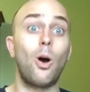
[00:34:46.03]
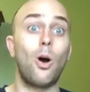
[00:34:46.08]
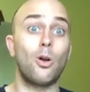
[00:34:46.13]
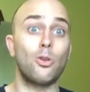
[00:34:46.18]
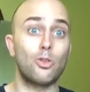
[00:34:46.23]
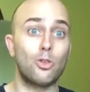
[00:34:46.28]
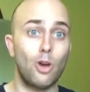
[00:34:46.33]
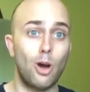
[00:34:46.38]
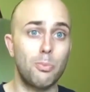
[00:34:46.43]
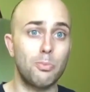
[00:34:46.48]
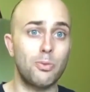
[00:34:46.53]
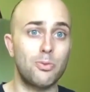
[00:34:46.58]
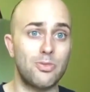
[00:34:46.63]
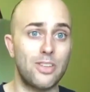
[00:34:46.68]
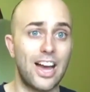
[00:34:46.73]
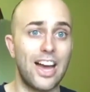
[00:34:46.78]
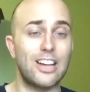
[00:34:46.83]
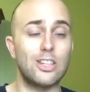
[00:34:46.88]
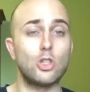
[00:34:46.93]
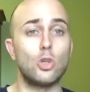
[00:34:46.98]
On top of
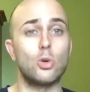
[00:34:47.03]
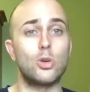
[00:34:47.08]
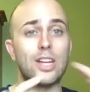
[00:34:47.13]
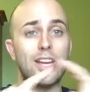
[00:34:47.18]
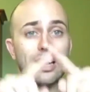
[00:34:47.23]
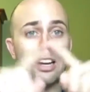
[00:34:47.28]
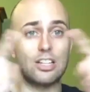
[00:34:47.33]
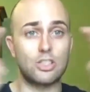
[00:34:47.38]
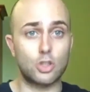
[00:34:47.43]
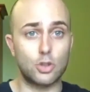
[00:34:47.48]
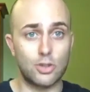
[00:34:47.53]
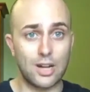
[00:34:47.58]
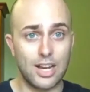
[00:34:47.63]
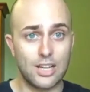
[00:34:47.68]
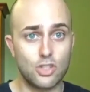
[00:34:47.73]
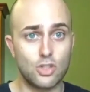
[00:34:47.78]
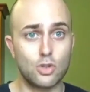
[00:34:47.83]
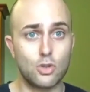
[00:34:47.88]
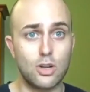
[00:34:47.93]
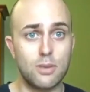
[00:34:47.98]
that, you'll get a
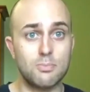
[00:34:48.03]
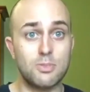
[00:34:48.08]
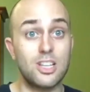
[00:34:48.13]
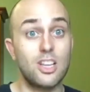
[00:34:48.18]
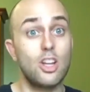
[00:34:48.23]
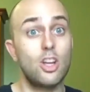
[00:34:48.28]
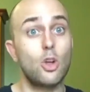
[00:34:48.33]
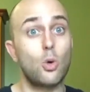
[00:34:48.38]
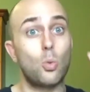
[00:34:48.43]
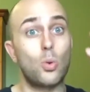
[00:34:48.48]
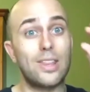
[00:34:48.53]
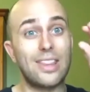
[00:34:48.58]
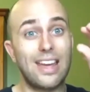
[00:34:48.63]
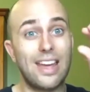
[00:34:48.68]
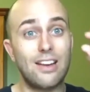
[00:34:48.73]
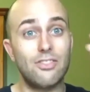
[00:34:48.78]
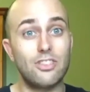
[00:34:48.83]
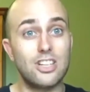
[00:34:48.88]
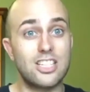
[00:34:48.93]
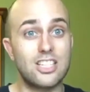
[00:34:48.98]
transcript with
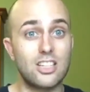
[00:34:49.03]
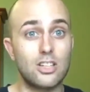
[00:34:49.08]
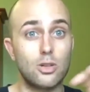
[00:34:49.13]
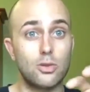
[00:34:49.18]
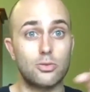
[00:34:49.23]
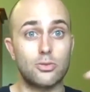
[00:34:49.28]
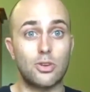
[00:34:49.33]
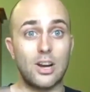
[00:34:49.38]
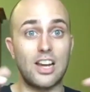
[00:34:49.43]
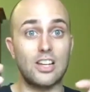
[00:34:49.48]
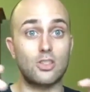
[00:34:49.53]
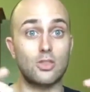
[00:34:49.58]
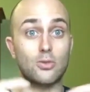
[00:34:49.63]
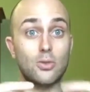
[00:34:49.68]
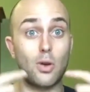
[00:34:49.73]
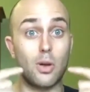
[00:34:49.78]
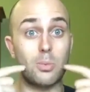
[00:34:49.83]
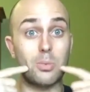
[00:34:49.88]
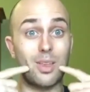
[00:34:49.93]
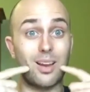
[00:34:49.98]
every single phrasal
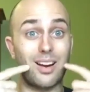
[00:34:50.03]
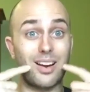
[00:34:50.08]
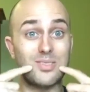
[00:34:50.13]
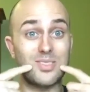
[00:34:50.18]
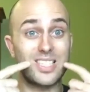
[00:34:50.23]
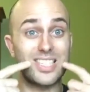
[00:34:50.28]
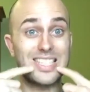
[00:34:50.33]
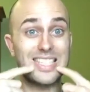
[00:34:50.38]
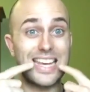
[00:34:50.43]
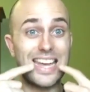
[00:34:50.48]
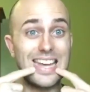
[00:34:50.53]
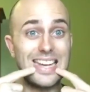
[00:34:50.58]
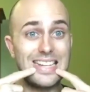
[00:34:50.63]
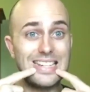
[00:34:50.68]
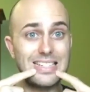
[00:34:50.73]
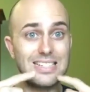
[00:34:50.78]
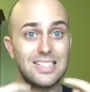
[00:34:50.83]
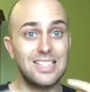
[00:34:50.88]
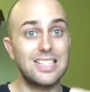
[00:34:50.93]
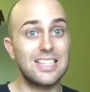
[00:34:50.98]
verb that I've
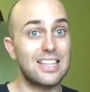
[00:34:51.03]
said,